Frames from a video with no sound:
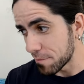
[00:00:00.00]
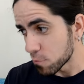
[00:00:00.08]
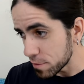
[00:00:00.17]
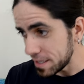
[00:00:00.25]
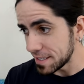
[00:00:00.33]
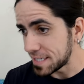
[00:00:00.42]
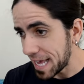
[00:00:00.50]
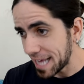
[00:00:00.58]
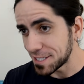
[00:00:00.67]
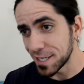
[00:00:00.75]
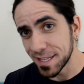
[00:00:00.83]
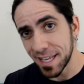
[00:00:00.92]
I'm
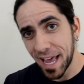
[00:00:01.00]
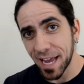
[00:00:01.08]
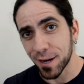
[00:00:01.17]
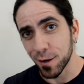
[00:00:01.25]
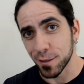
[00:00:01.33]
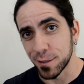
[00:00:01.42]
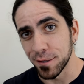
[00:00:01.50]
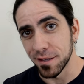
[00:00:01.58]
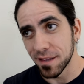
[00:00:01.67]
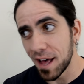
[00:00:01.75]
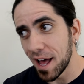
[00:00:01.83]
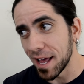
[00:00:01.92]
reattaching the anchor to the
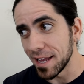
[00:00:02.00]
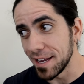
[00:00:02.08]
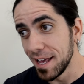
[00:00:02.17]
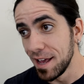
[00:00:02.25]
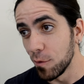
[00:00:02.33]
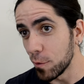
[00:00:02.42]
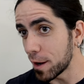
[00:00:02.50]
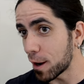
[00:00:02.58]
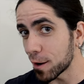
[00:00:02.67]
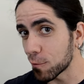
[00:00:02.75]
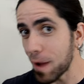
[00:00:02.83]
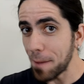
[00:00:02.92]
line, we
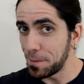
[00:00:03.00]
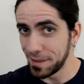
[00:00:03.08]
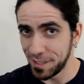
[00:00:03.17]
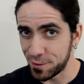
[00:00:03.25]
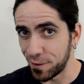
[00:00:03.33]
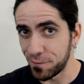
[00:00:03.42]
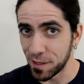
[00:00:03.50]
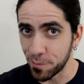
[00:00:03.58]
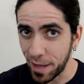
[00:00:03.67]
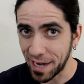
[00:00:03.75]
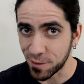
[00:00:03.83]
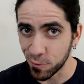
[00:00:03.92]
are rapidly drifting
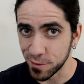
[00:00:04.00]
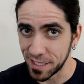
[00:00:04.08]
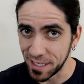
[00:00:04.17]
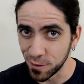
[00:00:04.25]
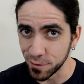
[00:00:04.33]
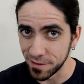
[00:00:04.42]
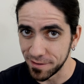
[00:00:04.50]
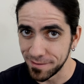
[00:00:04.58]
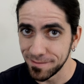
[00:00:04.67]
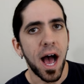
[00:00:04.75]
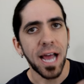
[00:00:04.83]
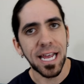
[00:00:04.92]
back toward the Hilton.
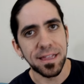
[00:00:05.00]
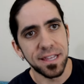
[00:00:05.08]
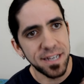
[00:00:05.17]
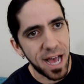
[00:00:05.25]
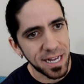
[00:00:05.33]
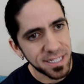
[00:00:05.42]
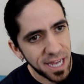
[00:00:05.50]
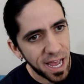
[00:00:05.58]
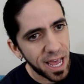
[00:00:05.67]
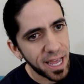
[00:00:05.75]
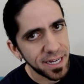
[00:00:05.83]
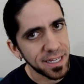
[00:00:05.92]
I get the knot
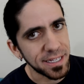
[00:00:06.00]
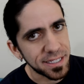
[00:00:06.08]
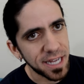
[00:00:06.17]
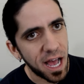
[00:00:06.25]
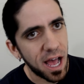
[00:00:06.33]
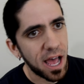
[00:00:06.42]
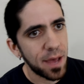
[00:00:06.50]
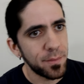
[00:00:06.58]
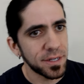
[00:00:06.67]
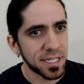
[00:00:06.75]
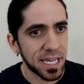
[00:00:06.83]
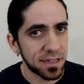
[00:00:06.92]
tied in
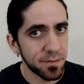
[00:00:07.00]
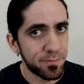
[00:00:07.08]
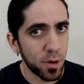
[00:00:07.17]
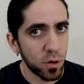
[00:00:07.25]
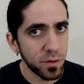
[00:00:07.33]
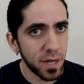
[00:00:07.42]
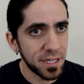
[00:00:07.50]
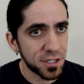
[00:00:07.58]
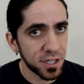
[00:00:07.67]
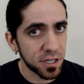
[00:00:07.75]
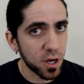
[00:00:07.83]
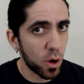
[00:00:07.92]
time to get the boat
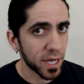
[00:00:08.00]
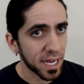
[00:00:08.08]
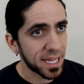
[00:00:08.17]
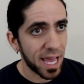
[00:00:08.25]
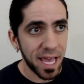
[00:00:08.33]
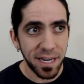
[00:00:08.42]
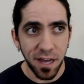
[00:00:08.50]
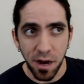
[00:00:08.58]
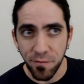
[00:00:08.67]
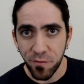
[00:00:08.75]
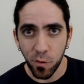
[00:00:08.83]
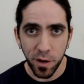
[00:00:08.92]
engine going again,
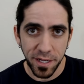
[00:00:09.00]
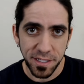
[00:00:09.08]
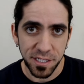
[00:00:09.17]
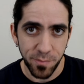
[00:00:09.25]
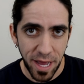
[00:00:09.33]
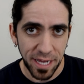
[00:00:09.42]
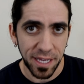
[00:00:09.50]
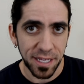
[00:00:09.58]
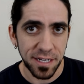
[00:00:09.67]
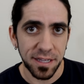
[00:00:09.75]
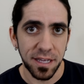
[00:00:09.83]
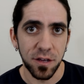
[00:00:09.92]
avoid smacking
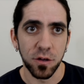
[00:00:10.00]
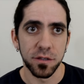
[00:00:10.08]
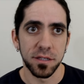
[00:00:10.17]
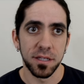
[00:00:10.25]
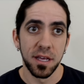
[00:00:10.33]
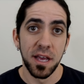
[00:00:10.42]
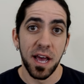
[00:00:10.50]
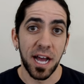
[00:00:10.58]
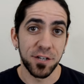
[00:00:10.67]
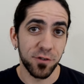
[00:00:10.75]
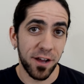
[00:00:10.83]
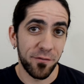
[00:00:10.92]
into the Hilton. I
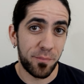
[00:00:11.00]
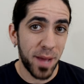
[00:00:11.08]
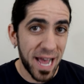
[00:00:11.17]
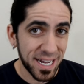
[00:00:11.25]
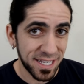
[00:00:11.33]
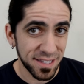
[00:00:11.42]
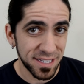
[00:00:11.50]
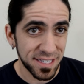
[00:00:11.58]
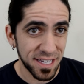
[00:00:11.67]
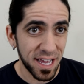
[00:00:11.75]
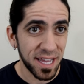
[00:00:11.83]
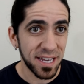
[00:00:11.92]
drive back to the
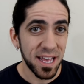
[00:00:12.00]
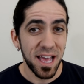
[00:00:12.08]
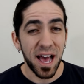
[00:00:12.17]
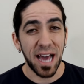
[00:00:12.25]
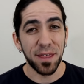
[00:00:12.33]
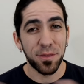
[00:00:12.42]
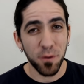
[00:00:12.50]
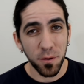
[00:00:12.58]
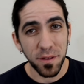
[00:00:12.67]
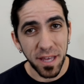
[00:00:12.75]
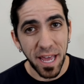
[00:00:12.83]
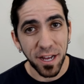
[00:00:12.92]
site, I throw
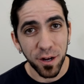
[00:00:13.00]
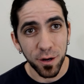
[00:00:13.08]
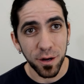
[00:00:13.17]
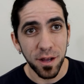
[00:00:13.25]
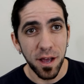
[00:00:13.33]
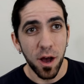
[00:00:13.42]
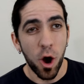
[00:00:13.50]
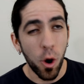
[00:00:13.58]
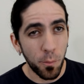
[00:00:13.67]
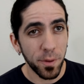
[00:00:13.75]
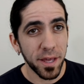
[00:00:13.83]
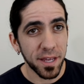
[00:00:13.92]
the anchor,
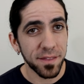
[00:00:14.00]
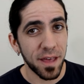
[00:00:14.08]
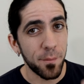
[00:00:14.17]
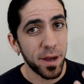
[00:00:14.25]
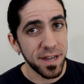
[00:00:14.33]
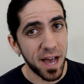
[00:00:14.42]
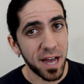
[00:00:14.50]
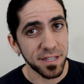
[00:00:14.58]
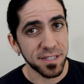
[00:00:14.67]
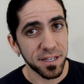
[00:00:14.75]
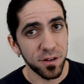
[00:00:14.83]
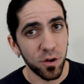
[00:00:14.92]
hoping that my knot
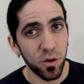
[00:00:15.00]
is gonna